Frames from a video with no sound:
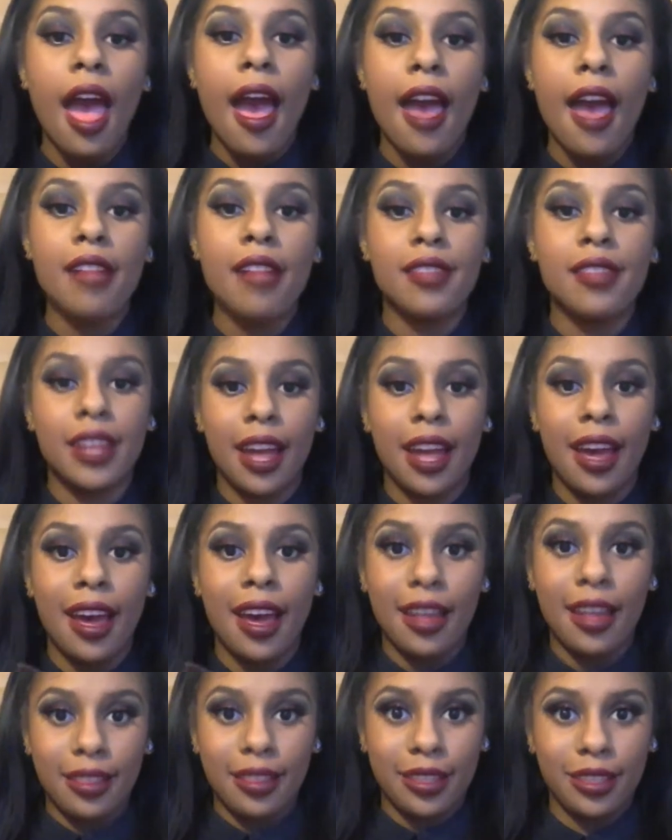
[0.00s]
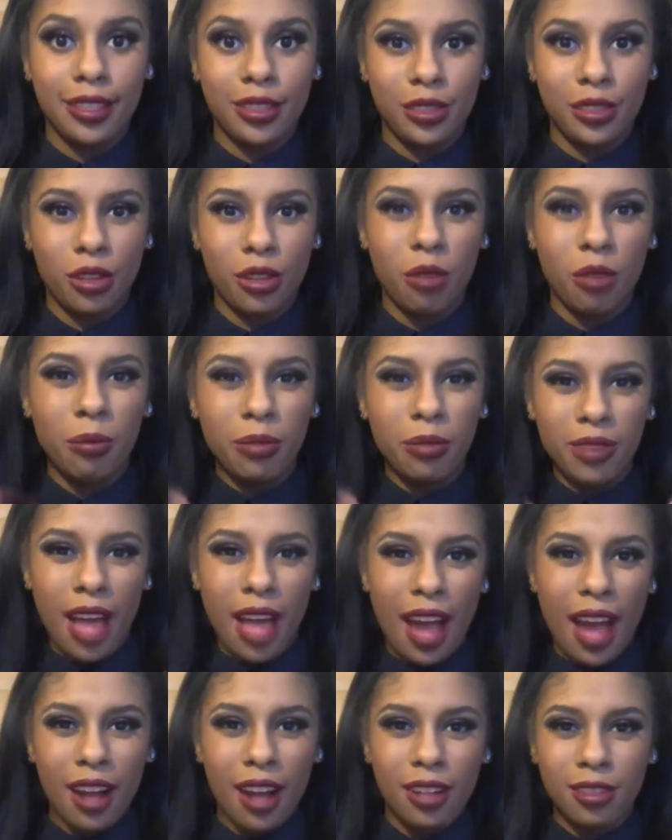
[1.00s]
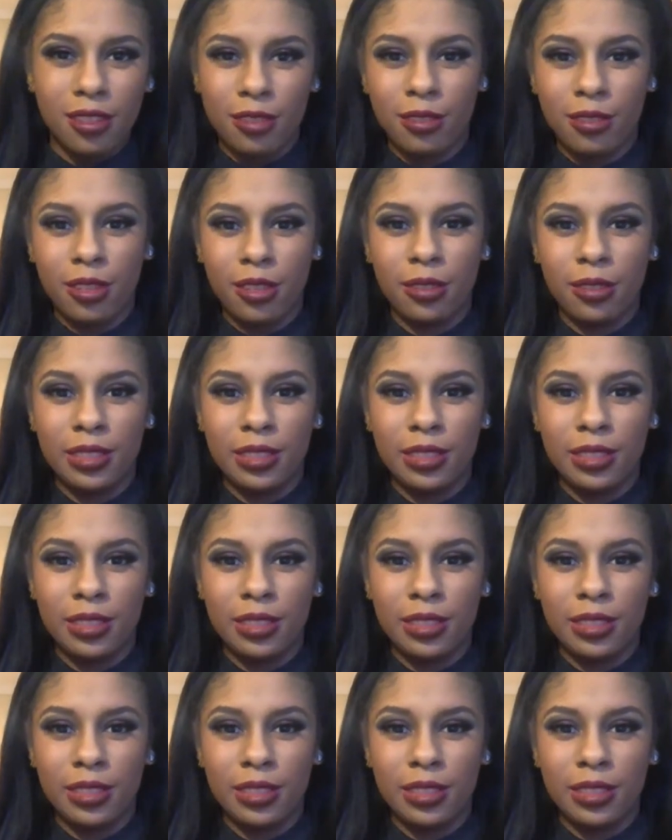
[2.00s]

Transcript: And then I had this, you know, black colonial